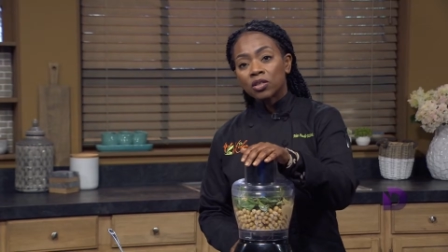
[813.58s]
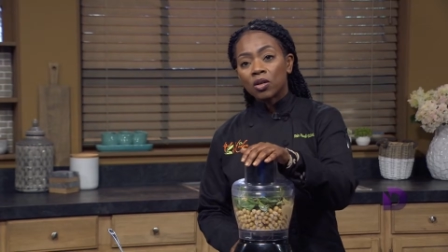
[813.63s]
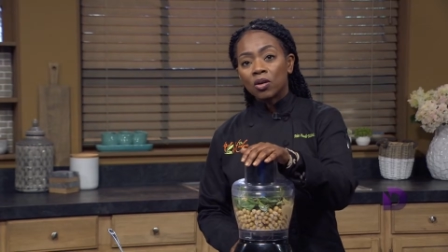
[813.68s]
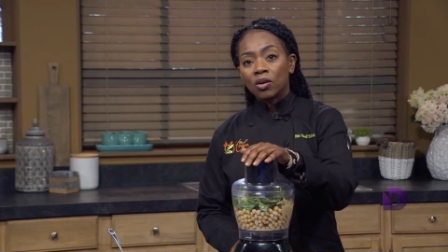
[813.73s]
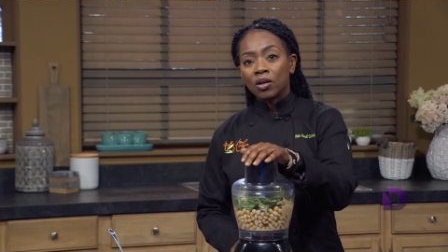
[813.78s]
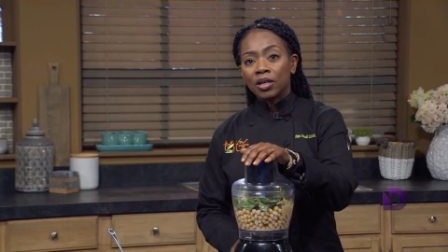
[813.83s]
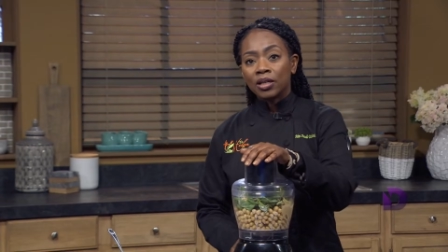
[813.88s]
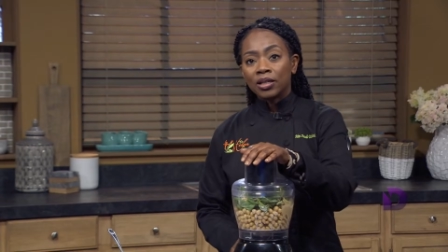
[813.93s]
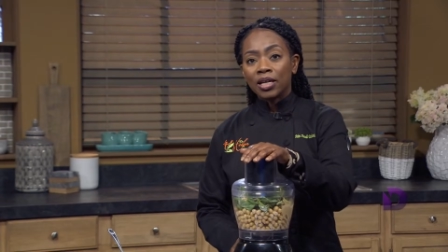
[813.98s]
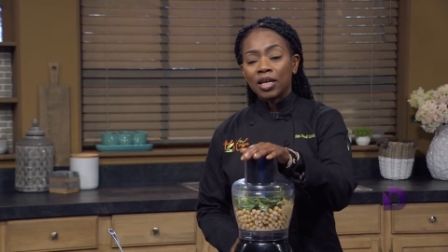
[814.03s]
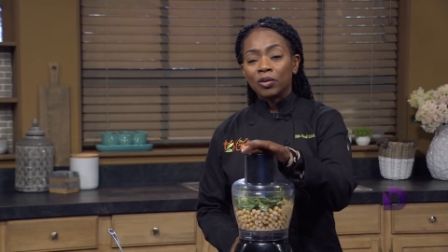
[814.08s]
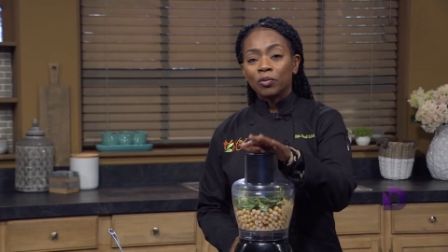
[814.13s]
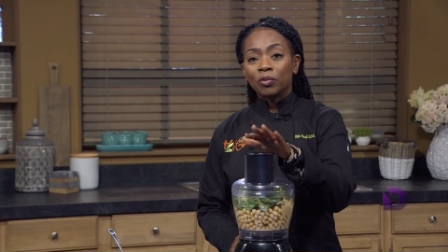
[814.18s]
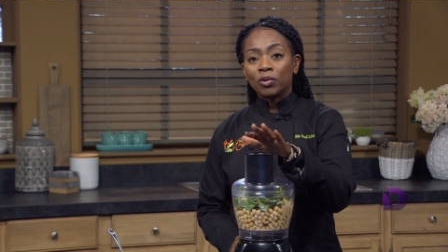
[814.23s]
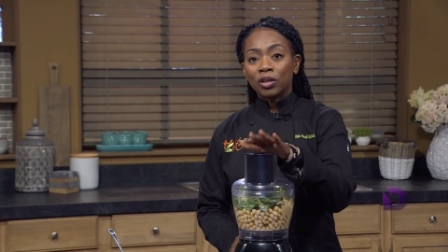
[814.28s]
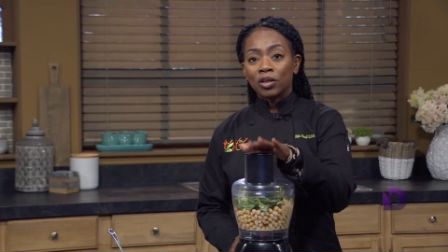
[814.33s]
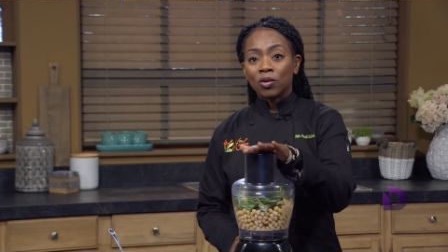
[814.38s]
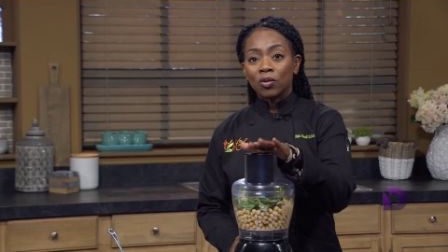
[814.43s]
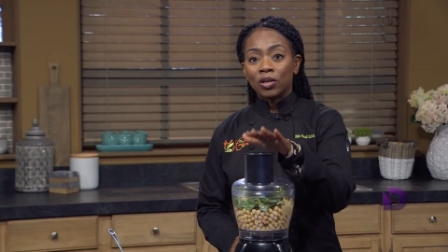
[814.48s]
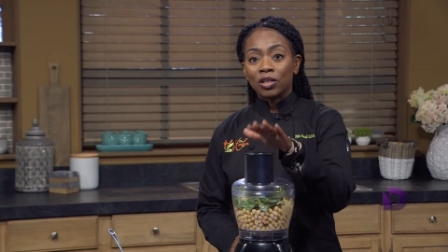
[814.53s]
on and
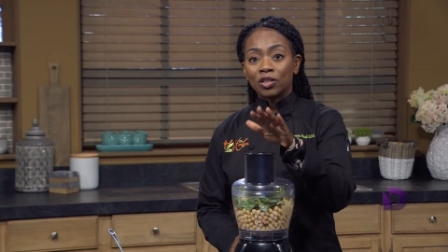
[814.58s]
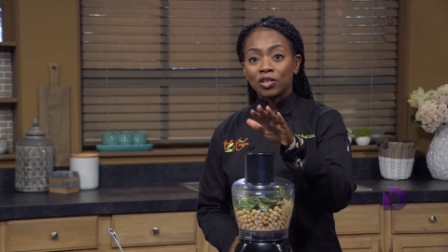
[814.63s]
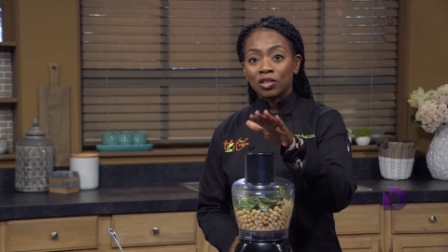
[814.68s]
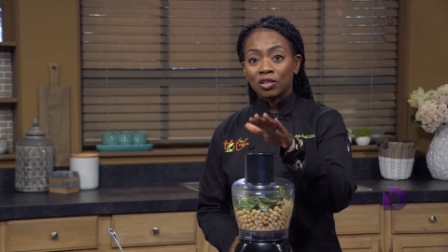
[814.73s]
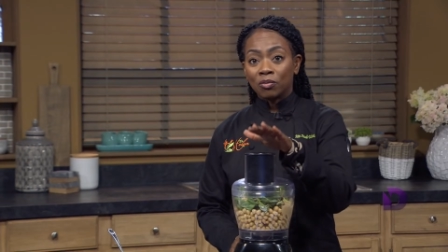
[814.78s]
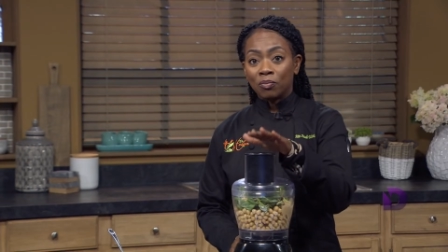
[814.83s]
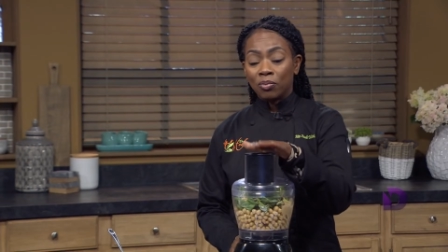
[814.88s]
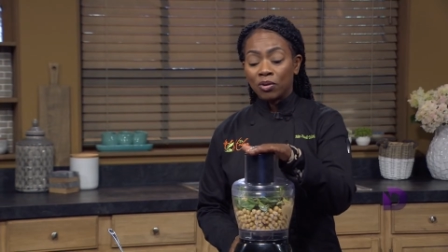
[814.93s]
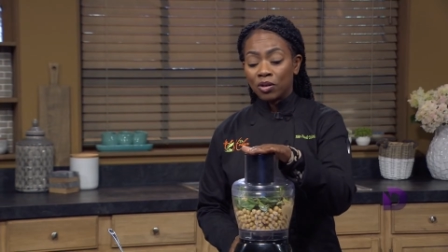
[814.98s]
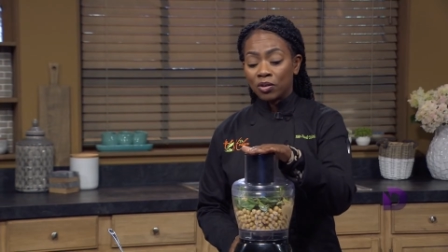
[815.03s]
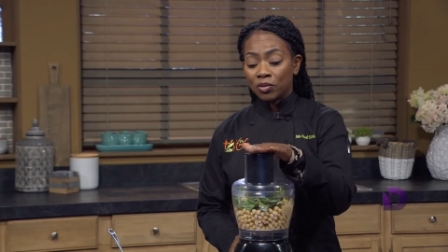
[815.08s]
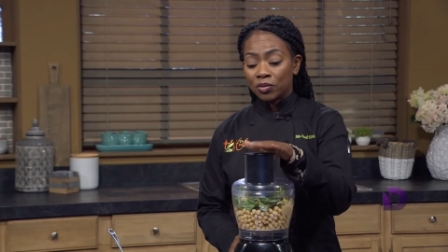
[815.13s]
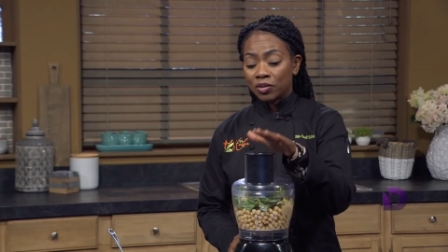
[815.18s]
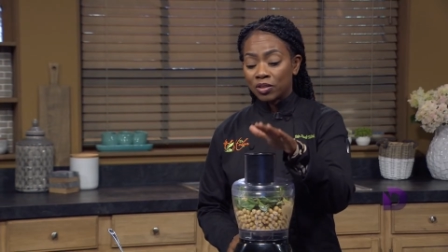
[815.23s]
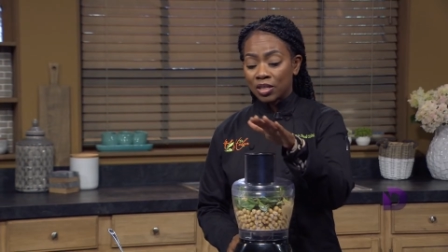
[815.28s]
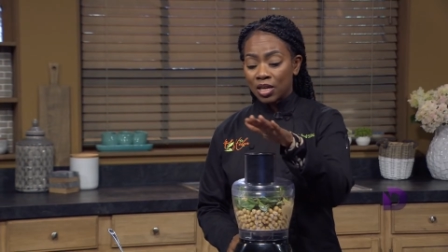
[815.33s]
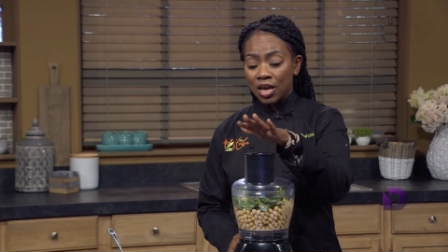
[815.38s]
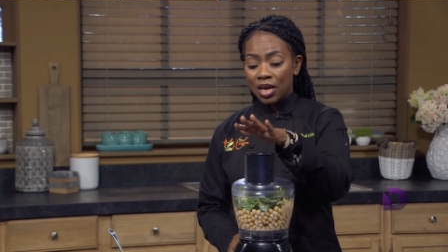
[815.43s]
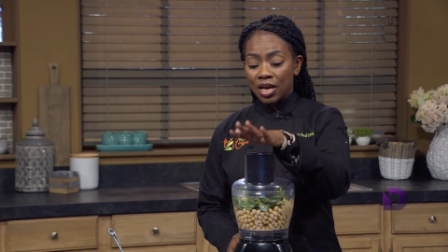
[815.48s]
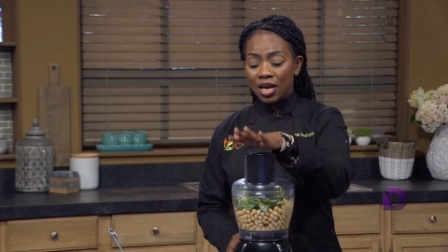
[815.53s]
we're going to pulse.